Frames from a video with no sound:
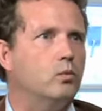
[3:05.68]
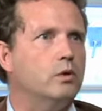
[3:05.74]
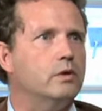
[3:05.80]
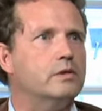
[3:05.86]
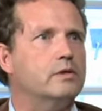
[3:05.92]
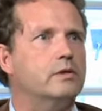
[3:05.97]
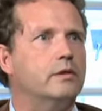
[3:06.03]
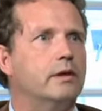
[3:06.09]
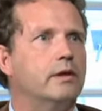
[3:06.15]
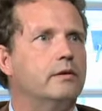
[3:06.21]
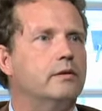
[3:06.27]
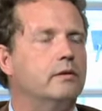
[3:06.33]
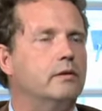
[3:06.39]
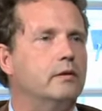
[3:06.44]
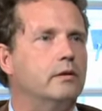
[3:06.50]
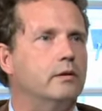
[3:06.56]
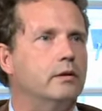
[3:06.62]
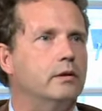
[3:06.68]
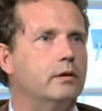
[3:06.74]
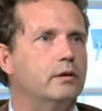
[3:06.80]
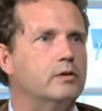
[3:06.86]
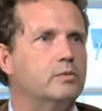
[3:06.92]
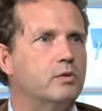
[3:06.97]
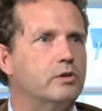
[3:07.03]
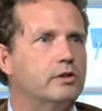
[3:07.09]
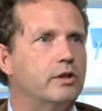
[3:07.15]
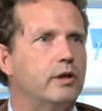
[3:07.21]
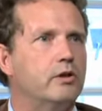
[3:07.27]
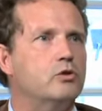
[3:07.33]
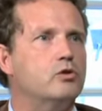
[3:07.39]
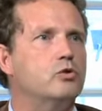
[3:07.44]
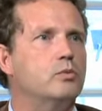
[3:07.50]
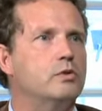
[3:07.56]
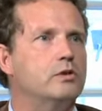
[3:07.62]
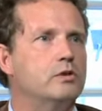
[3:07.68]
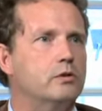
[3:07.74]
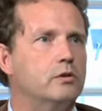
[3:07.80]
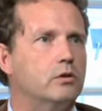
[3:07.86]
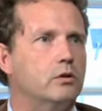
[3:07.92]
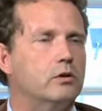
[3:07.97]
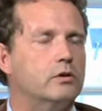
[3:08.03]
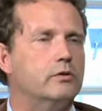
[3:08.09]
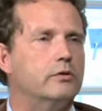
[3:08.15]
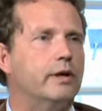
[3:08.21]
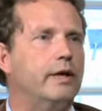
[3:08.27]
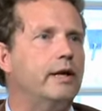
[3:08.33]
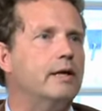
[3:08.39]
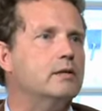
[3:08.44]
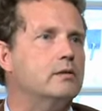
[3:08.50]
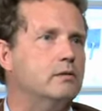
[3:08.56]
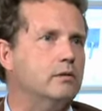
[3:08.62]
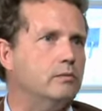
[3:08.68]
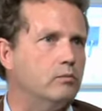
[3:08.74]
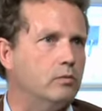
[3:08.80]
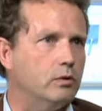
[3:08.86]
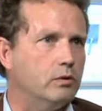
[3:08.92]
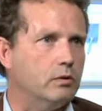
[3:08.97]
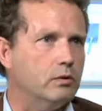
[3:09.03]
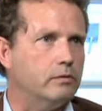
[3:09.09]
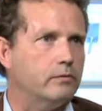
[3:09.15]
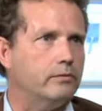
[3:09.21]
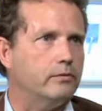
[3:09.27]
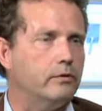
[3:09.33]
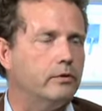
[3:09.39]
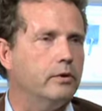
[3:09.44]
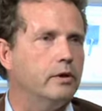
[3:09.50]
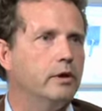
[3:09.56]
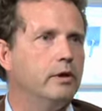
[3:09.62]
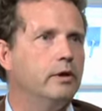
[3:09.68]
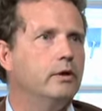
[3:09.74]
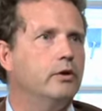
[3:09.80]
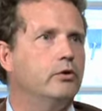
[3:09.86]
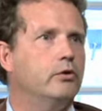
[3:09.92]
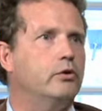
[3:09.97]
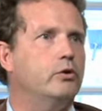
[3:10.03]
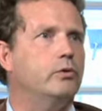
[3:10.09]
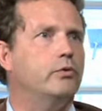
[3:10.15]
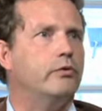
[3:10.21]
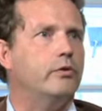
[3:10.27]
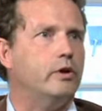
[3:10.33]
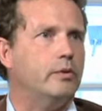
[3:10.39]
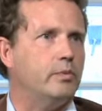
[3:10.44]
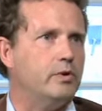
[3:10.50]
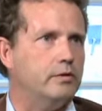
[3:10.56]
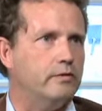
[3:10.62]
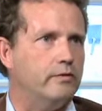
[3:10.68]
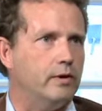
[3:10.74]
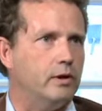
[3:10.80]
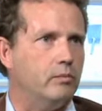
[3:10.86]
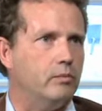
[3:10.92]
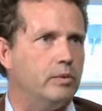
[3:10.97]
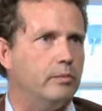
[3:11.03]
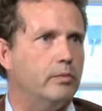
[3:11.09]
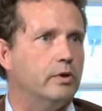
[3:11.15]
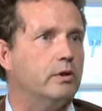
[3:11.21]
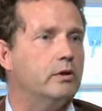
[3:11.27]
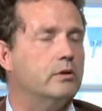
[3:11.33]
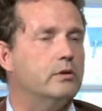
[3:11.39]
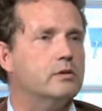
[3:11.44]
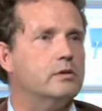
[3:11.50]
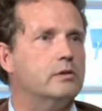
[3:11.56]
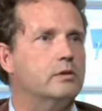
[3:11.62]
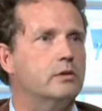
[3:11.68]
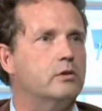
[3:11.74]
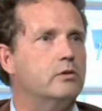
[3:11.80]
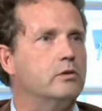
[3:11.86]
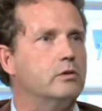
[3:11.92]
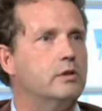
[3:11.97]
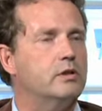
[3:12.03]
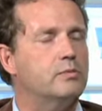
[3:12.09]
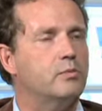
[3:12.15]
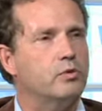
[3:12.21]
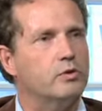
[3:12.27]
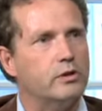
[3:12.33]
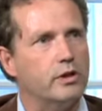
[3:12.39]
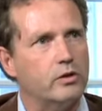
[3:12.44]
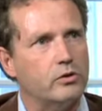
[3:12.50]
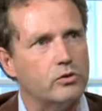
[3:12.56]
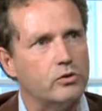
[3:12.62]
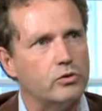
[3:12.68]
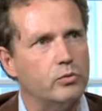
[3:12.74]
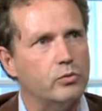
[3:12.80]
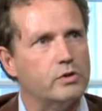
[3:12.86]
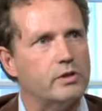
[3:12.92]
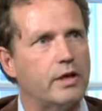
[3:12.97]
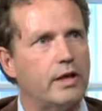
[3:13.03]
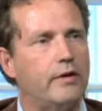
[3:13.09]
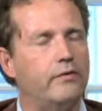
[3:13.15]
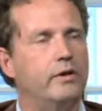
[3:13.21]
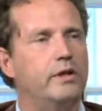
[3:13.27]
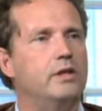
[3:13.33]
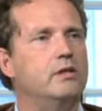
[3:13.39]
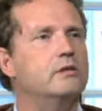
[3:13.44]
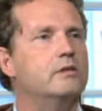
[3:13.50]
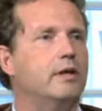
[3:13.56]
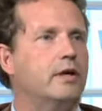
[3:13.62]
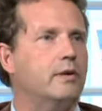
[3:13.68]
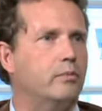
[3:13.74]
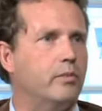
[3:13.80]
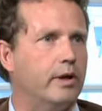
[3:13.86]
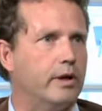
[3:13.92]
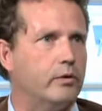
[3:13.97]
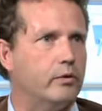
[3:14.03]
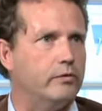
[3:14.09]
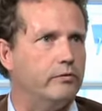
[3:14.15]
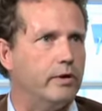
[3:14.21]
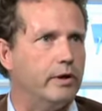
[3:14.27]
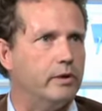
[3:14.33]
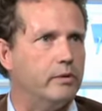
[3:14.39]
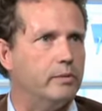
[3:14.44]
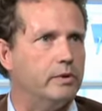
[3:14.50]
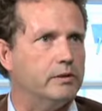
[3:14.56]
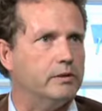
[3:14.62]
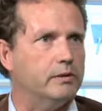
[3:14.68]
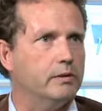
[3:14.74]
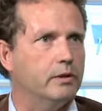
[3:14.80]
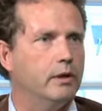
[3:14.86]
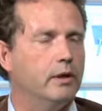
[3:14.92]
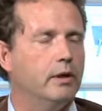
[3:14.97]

was that the spontaneous tumors in dogs are an excellent model for new therapy development because the spontaneous tumors have an intact microenvironment.